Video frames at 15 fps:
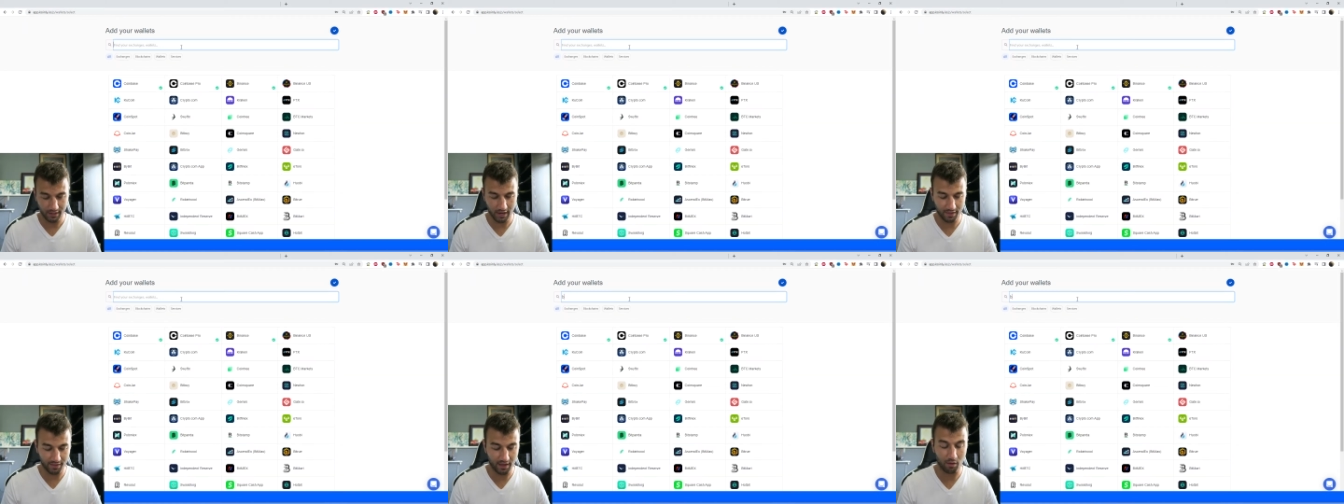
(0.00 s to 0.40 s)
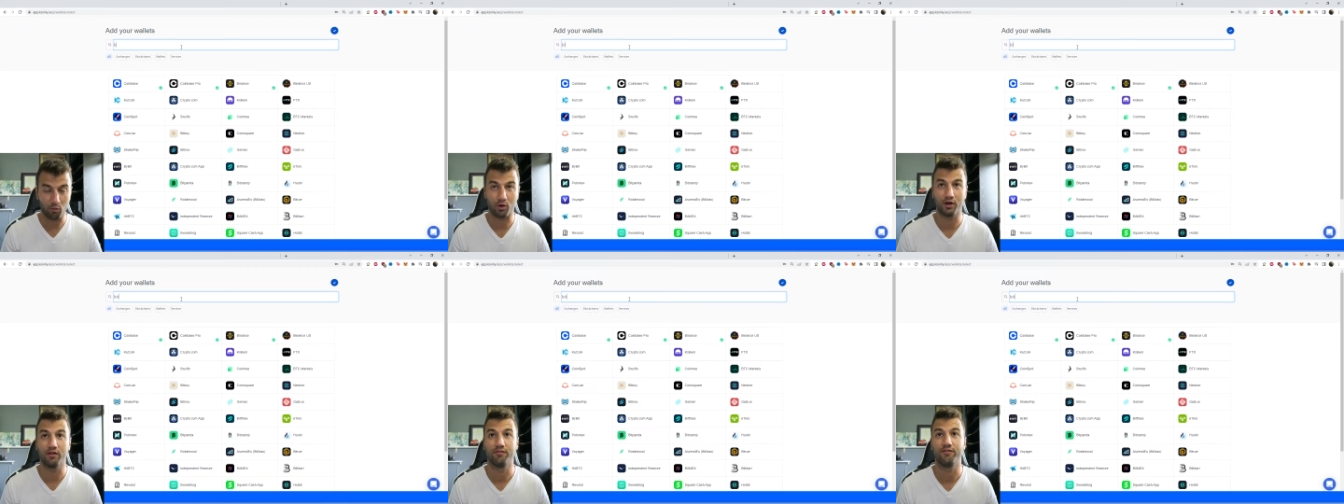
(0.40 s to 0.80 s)
And then
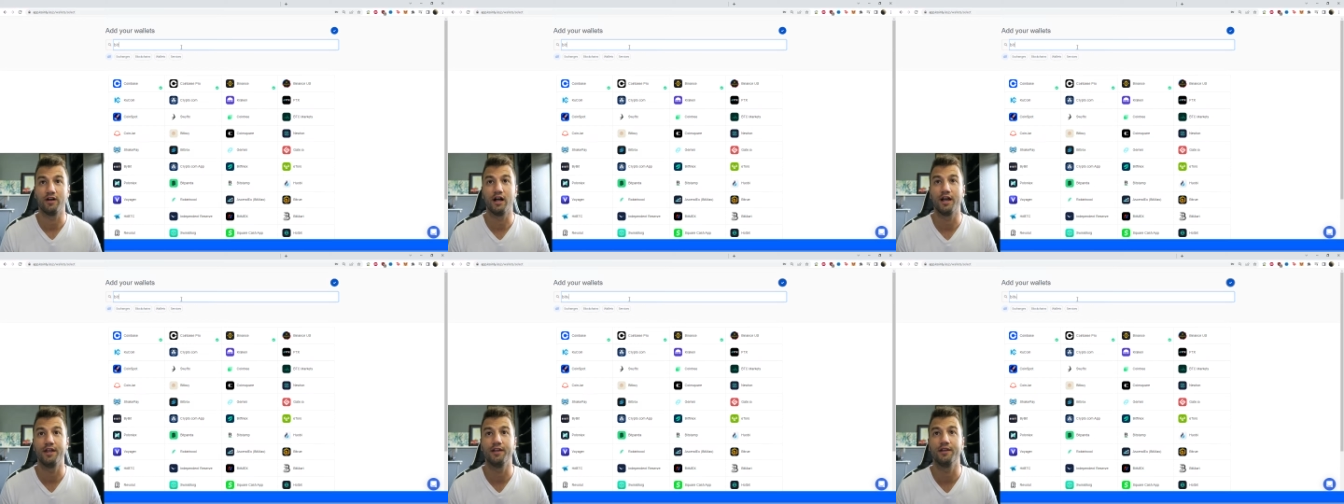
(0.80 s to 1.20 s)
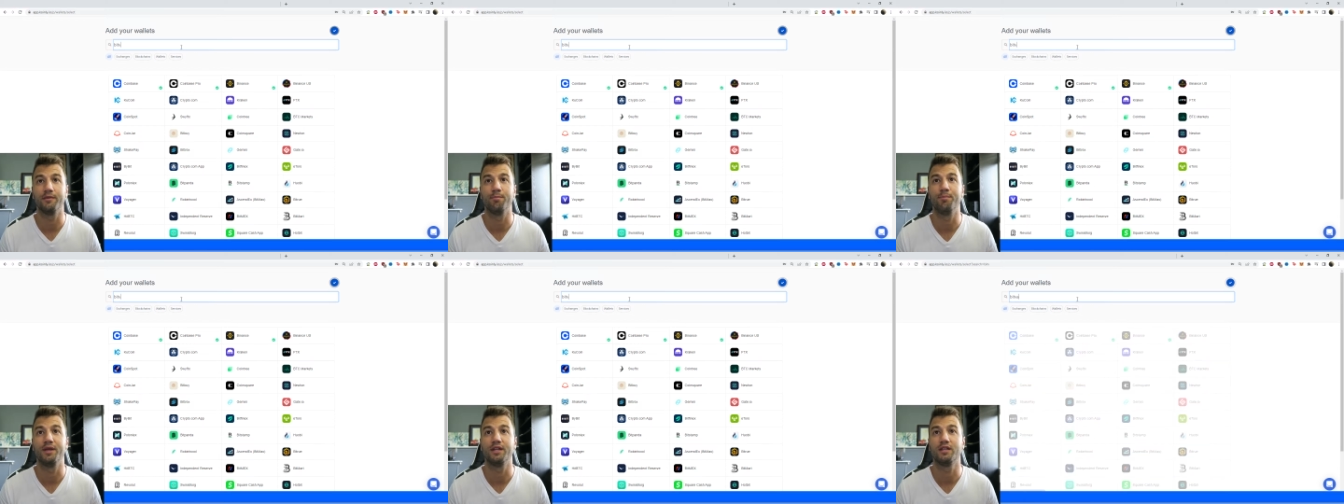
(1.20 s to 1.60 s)
we're going to find
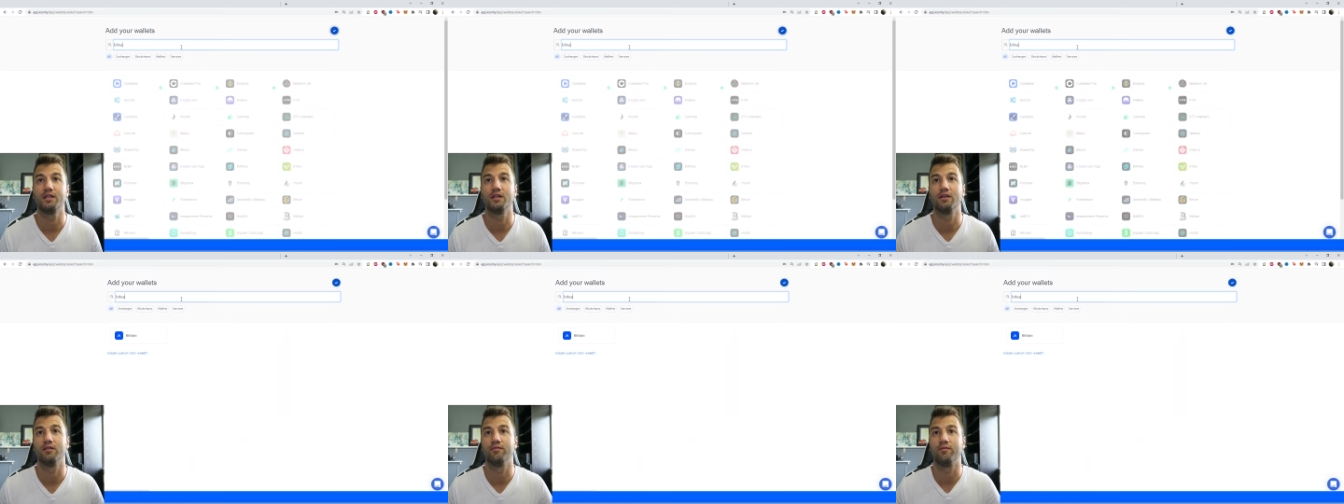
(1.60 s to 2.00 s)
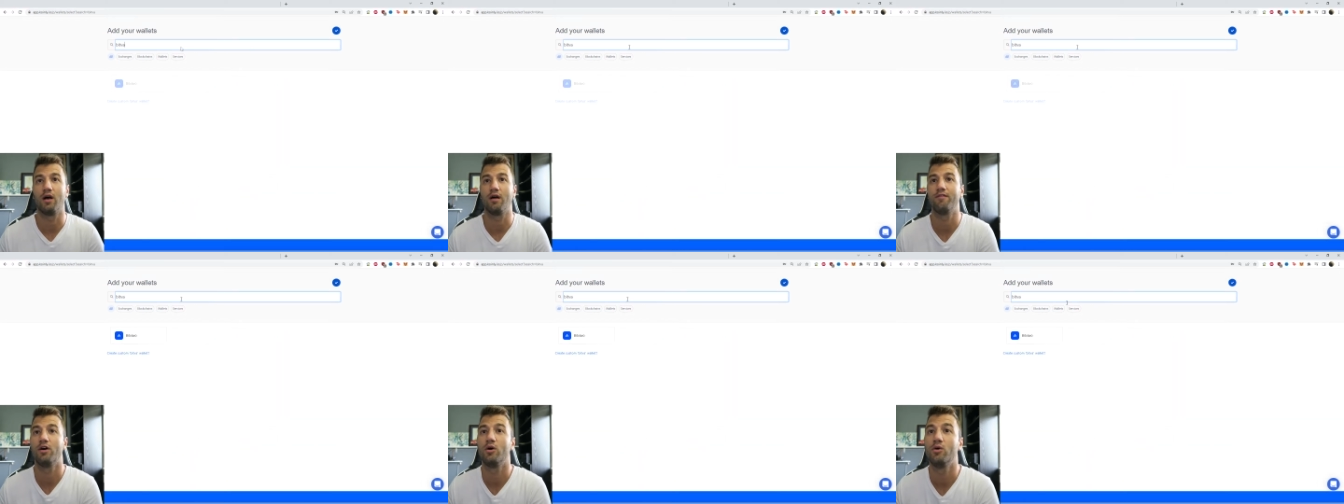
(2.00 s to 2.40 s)

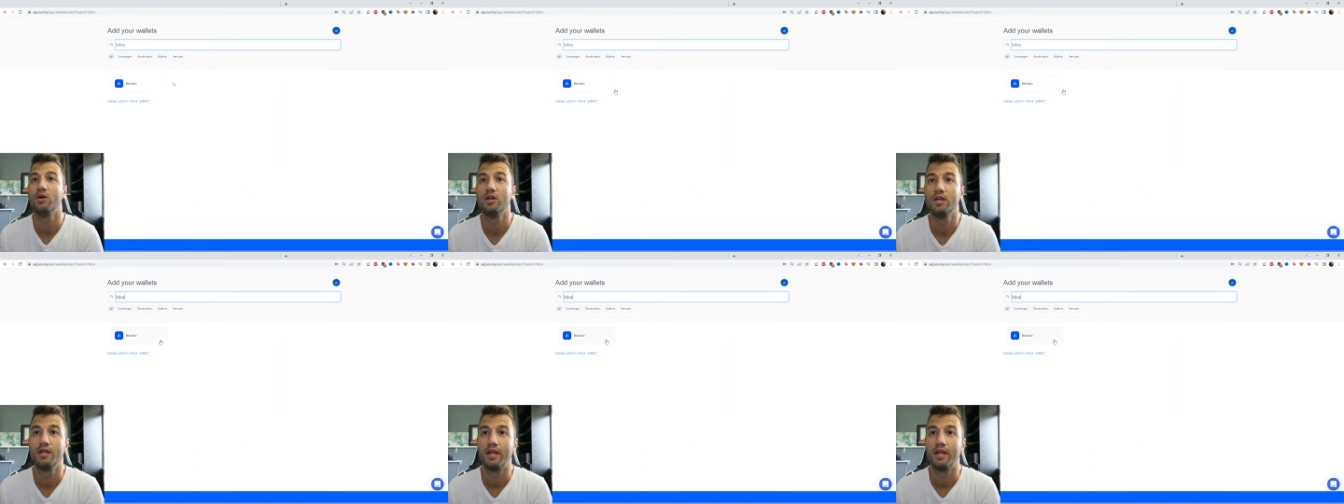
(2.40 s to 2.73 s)
Bitvavo.